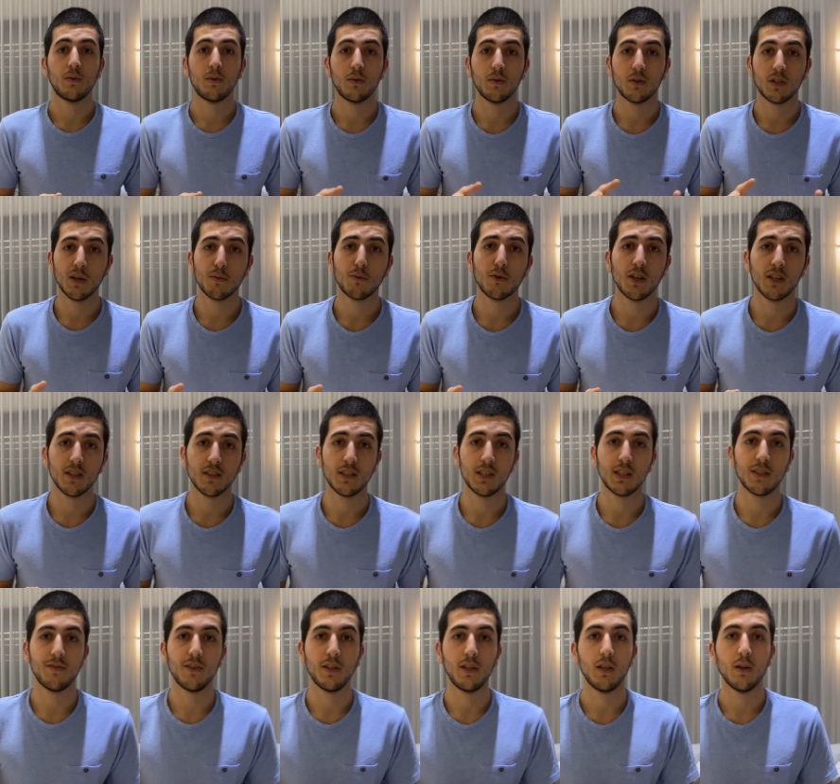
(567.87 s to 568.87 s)
to summarize this
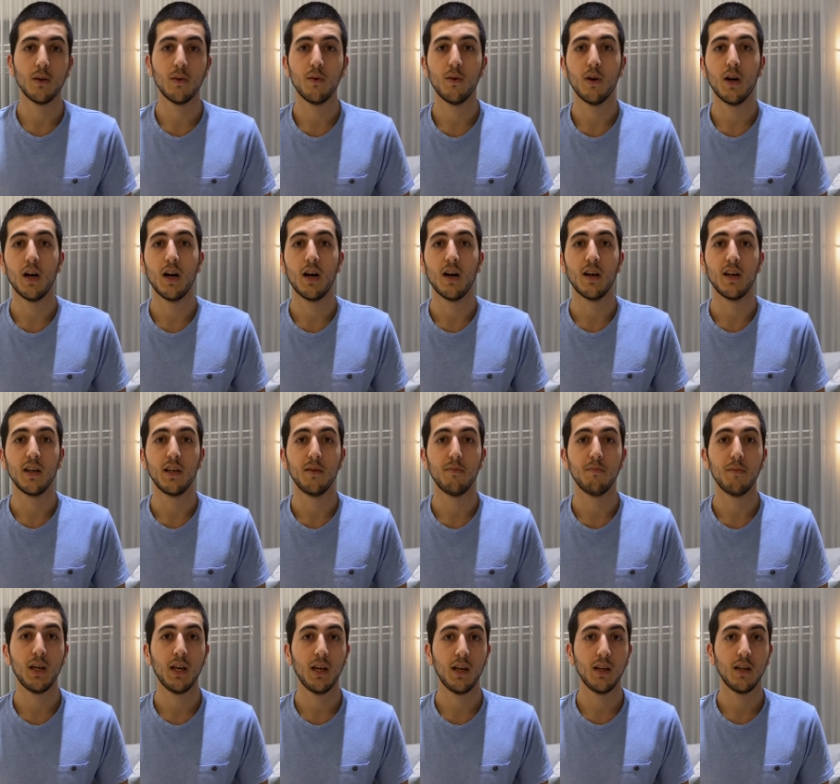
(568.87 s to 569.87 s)
video, I
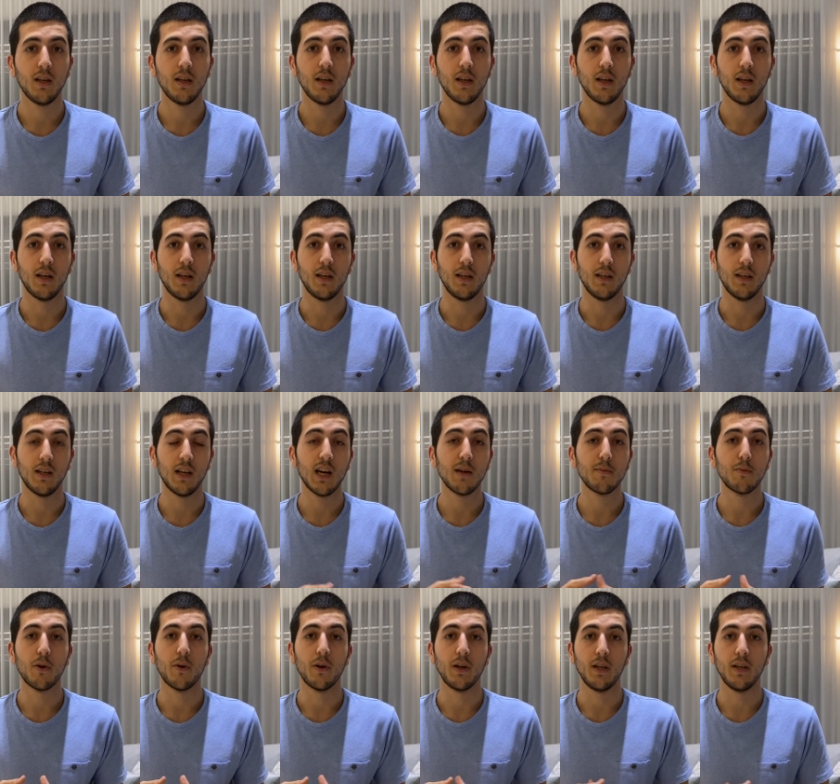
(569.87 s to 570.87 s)
made a
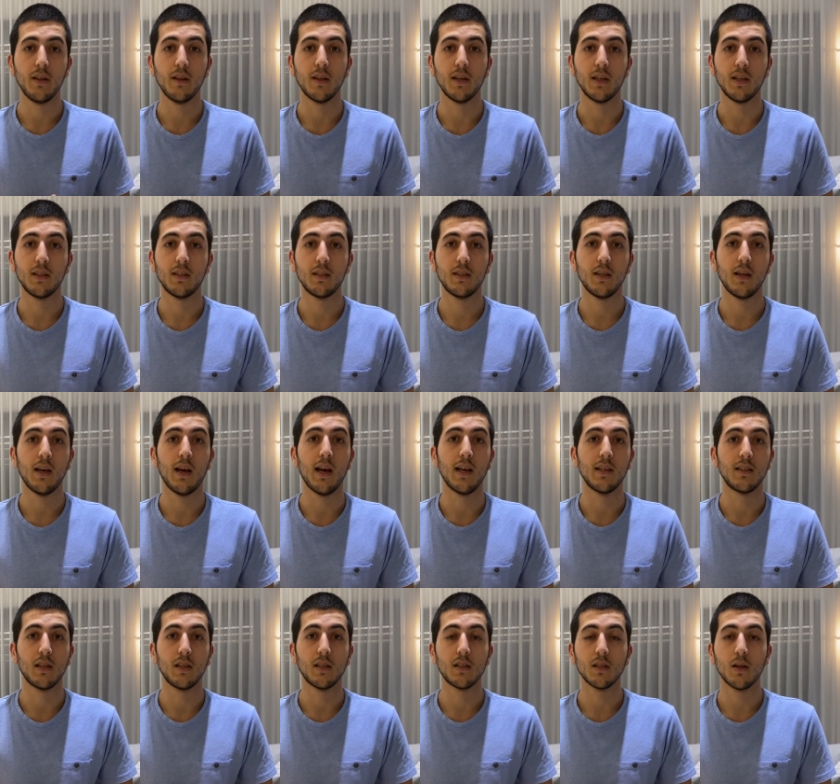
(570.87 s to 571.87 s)
library that has
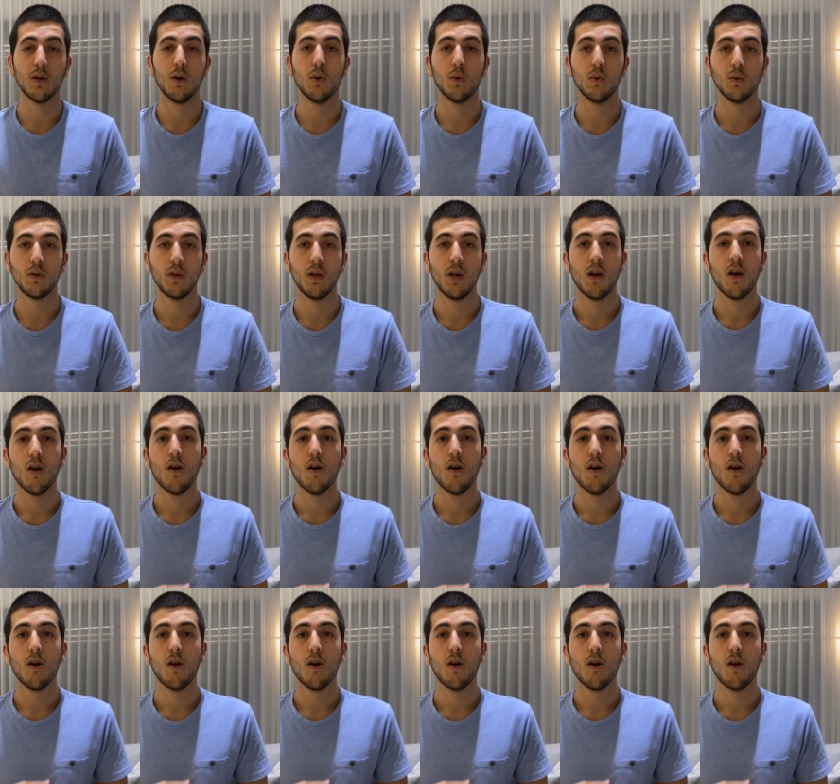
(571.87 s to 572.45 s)
its own